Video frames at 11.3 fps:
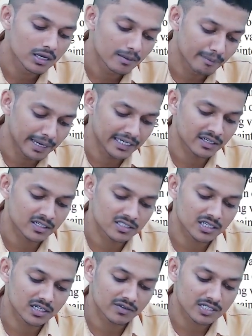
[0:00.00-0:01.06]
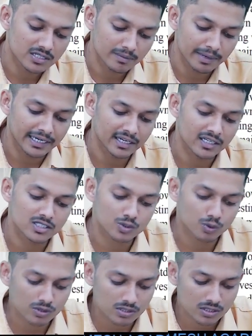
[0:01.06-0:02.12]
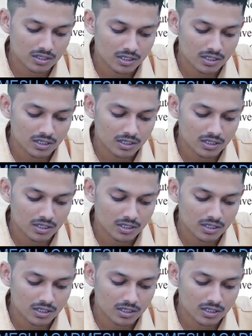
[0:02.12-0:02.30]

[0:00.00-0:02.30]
Maintenance request, maintenance stores.